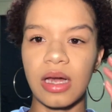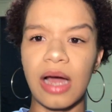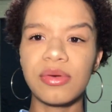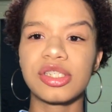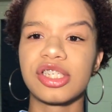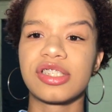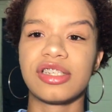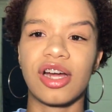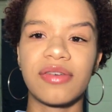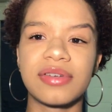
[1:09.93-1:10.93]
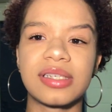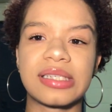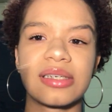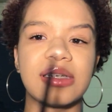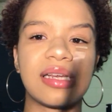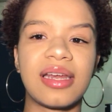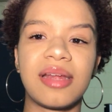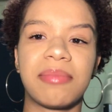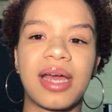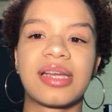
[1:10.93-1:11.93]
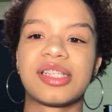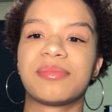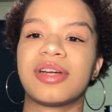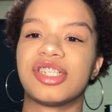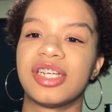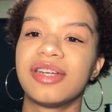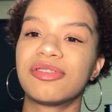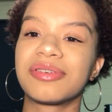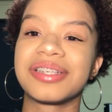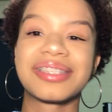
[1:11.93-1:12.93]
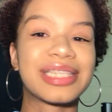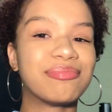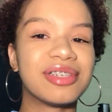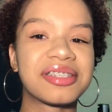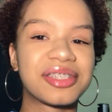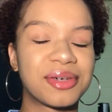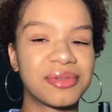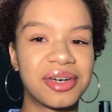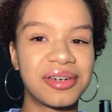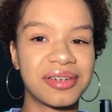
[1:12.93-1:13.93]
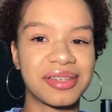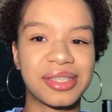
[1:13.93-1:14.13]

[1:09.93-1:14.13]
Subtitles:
I was just nervous and getting back into my channel because it's been so long.